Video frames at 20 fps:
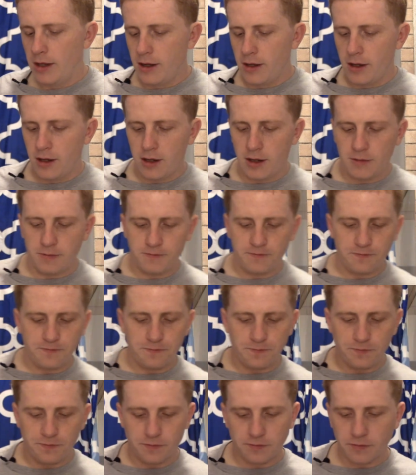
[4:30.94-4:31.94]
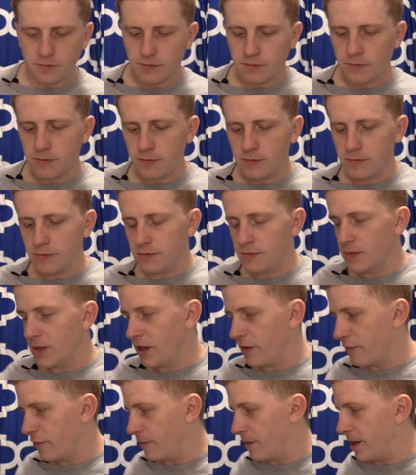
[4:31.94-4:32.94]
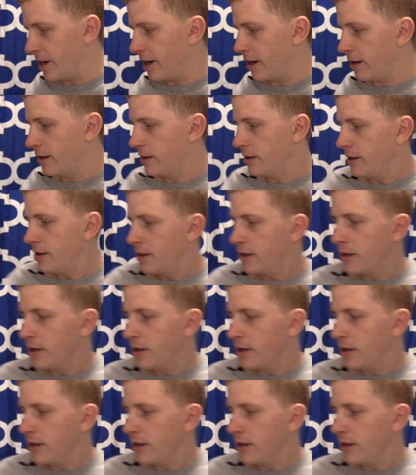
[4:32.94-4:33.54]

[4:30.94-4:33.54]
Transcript: Um, from there,